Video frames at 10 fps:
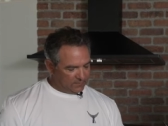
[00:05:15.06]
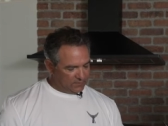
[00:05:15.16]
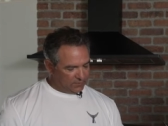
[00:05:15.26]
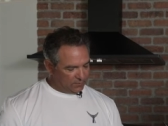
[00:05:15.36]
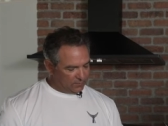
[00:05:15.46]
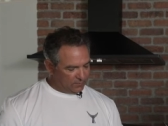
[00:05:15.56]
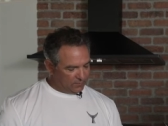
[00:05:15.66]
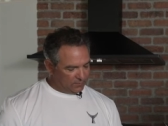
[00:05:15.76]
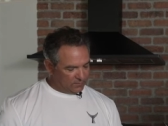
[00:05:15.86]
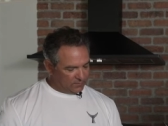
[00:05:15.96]
to,
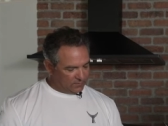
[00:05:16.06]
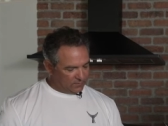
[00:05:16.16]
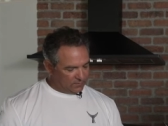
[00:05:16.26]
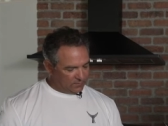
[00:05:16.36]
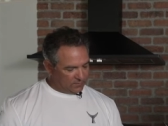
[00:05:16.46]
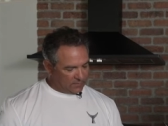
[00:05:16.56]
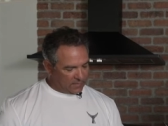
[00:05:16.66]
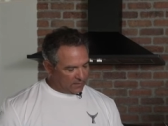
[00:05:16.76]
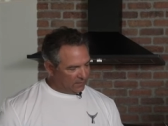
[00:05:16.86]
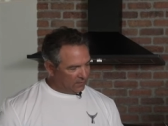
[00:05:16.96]

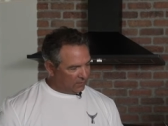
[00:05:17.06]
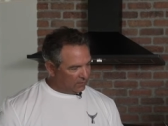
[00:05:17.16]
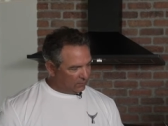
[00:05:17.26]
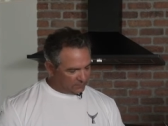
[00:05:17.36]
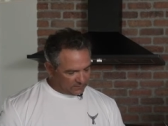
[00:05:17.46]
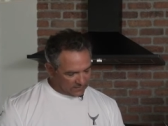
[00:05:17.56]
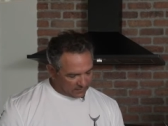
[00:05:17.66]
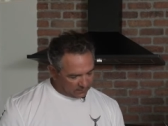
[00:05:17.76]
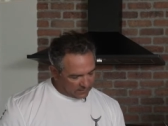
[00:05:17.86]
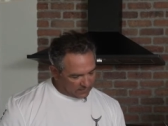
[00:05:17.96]
and I hold it
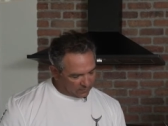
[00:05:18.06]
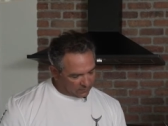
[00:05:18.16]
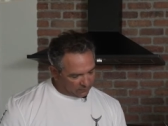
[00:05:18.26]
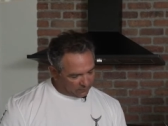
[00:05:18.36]
down, and on a